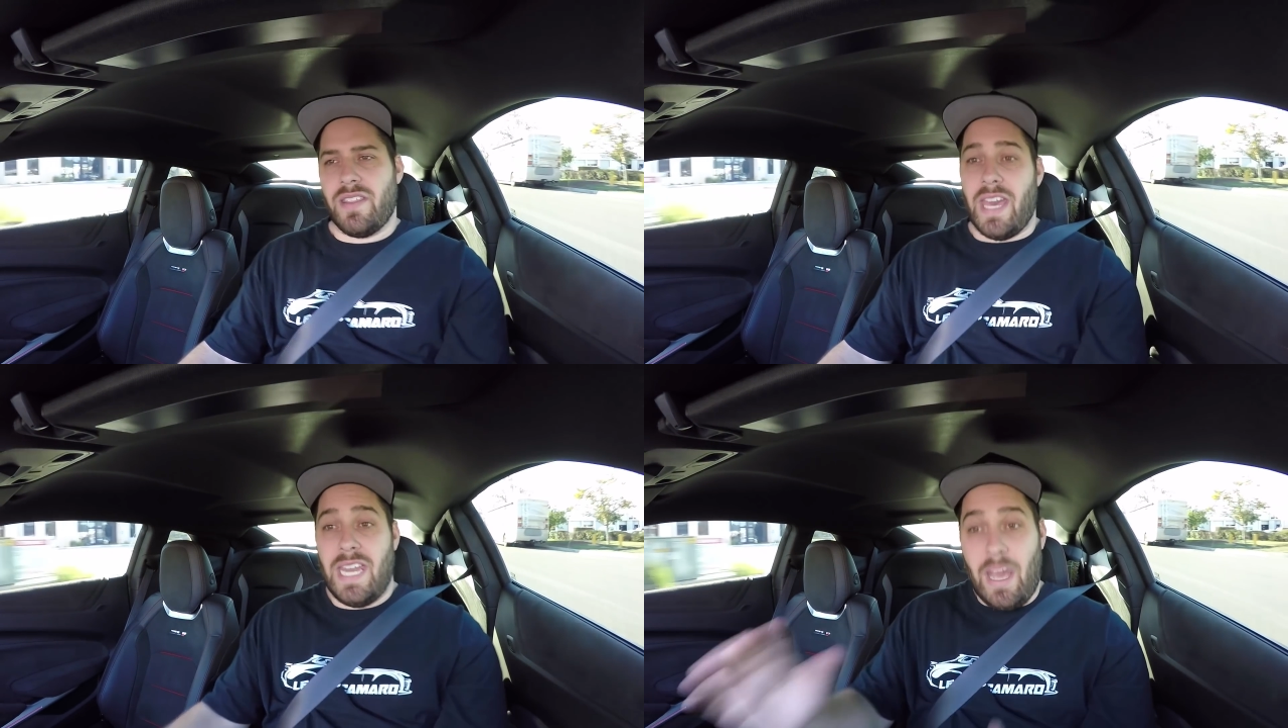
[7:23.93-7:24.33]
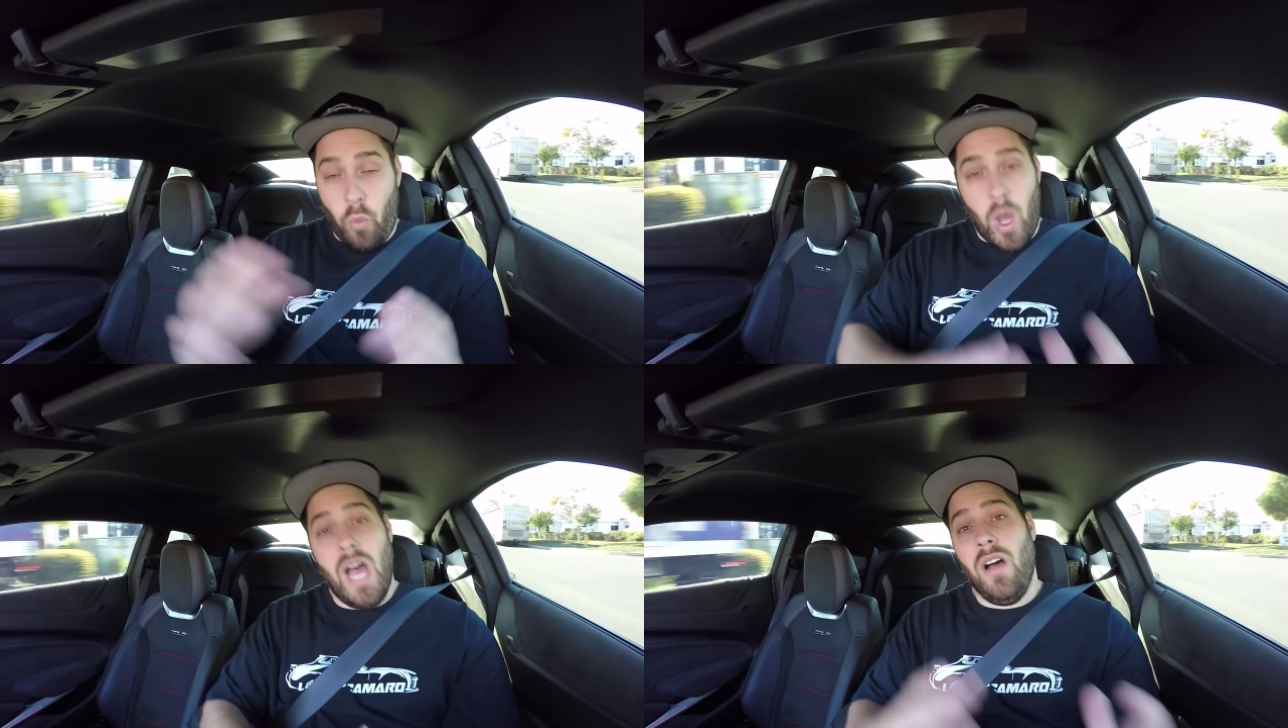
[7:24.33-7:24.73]
that
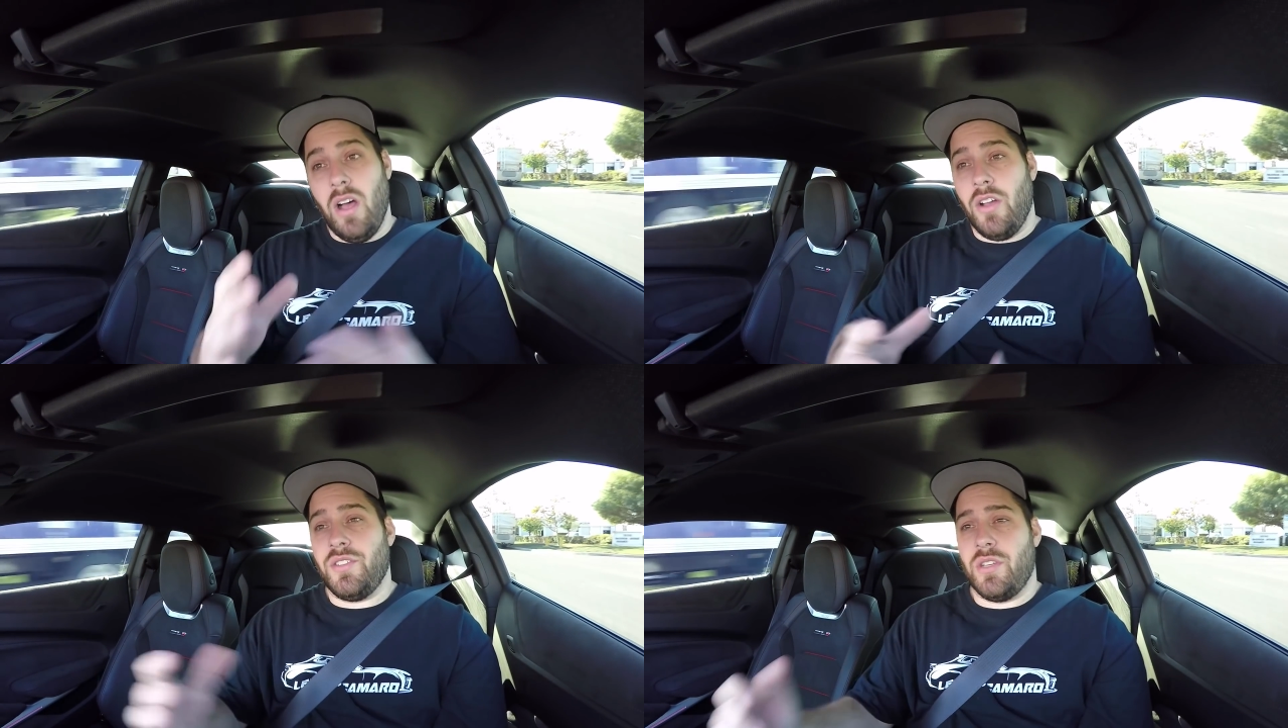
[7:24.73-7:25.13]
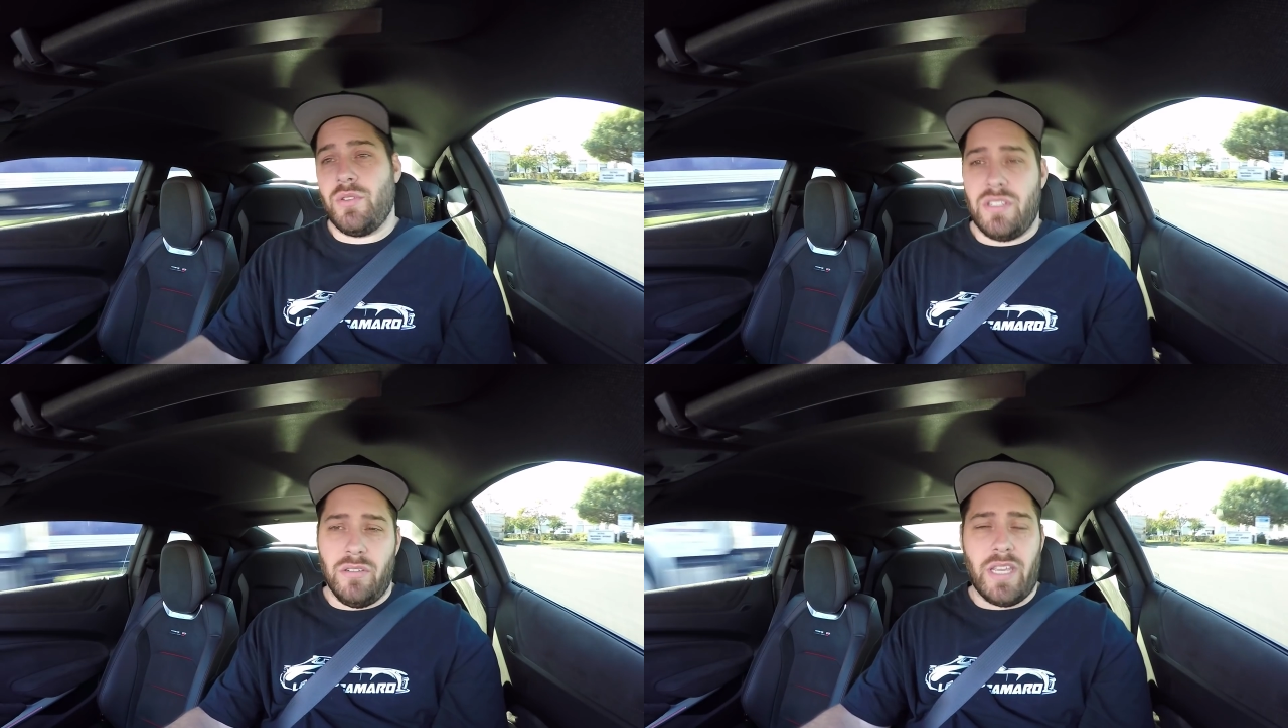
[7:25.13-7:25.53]
while also
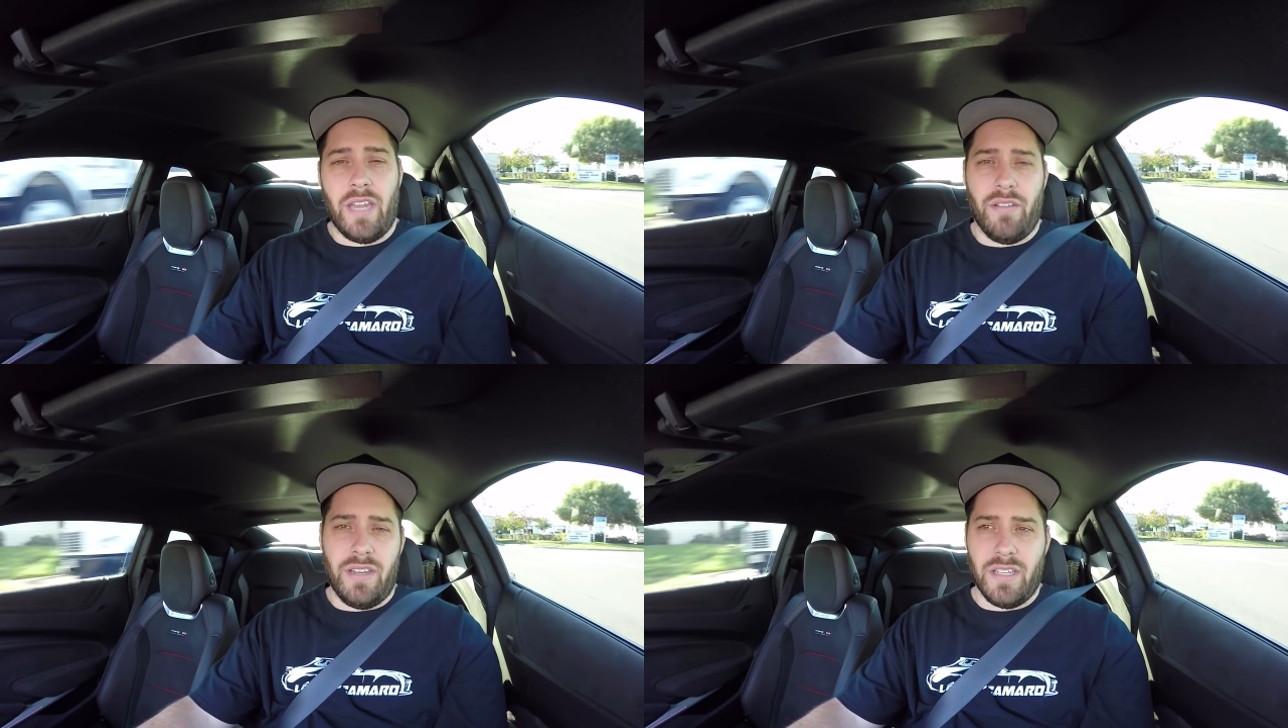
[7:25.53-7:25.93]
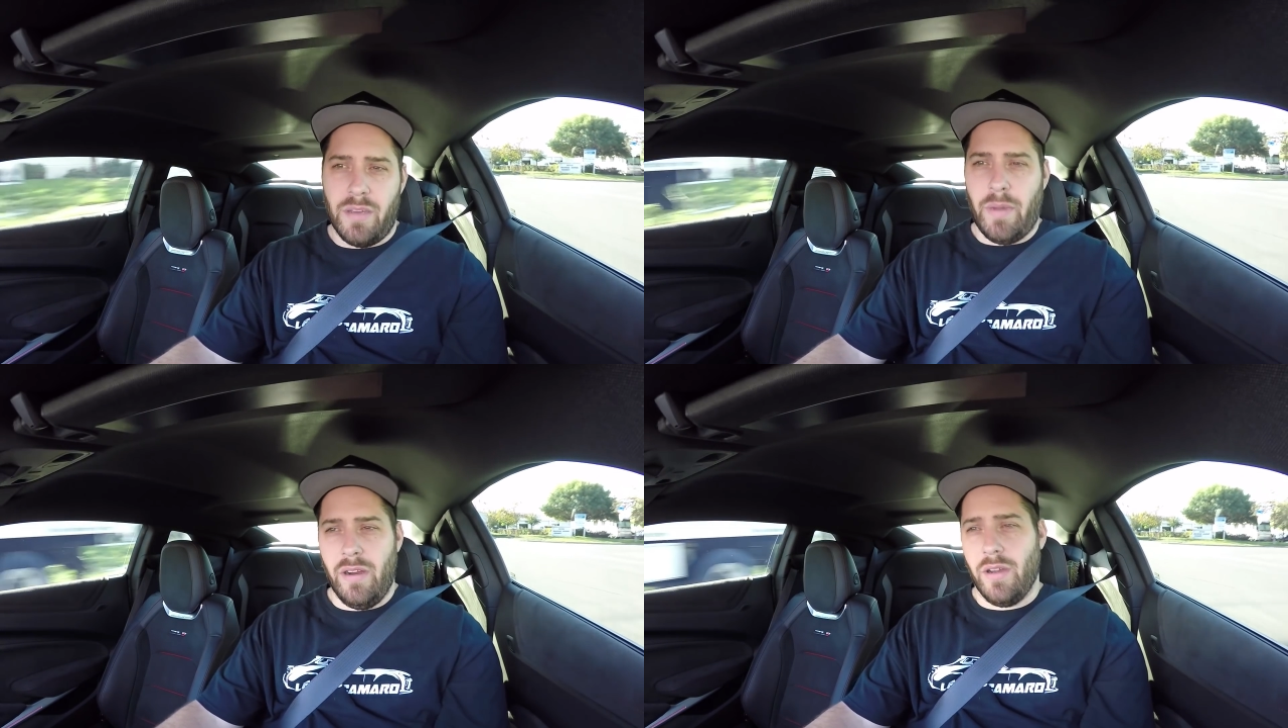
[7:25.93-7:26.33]
still catering to
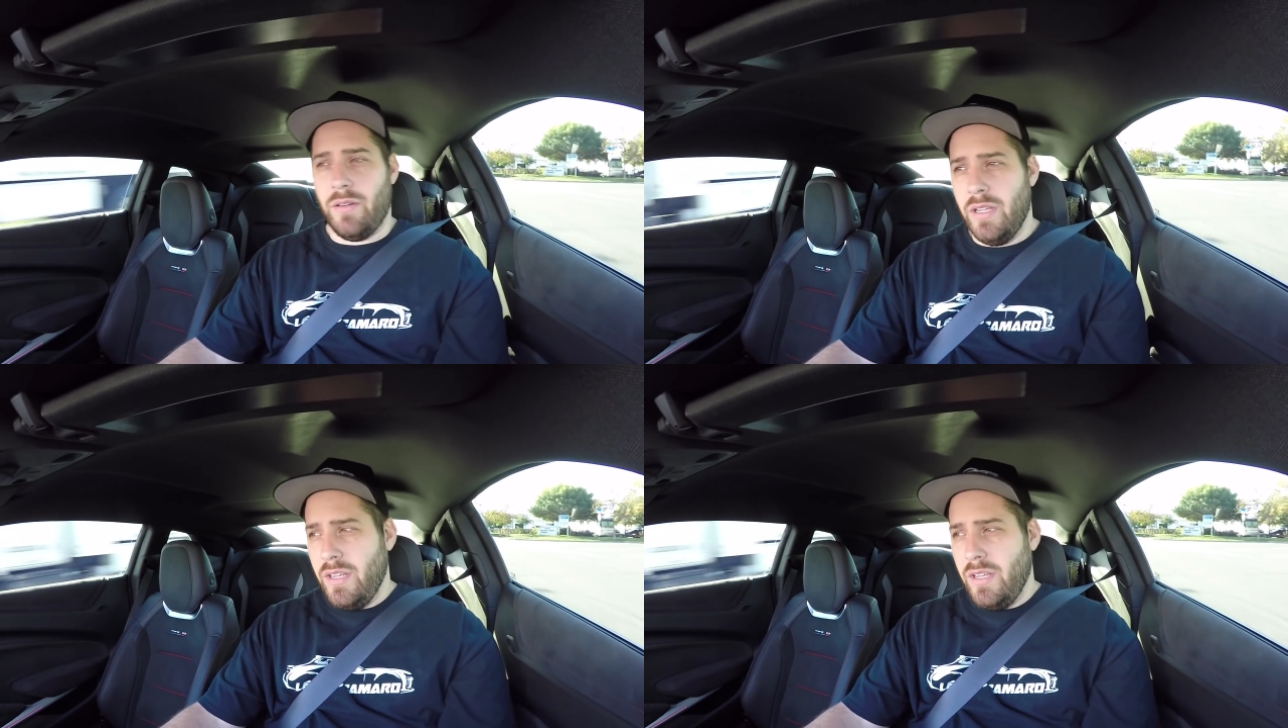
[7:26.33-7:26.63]
Camaro.